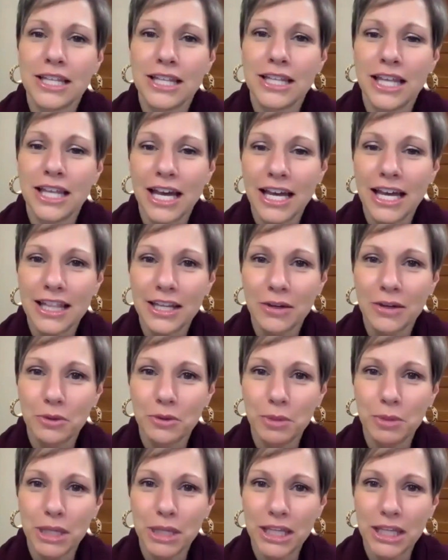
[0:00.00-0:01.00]
that there would
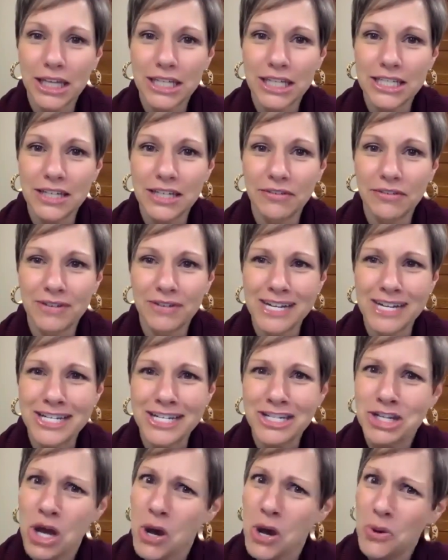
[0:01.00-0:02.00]
be like a different
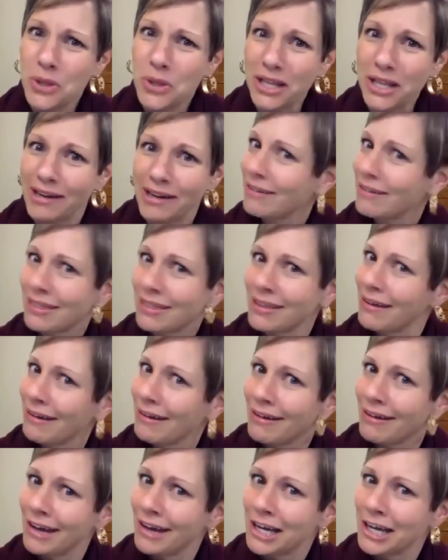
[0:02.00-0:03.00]
toe length.
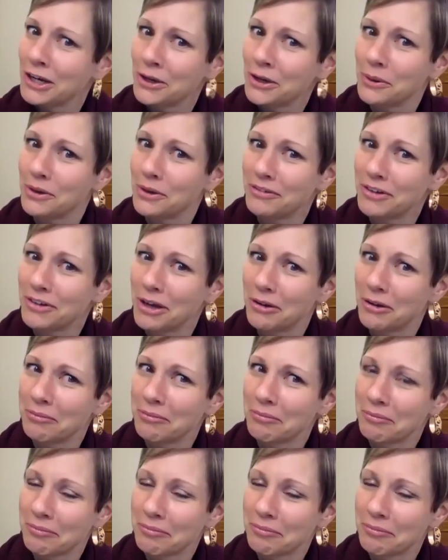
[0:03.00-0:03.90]
Mm-hmm. Who would have known?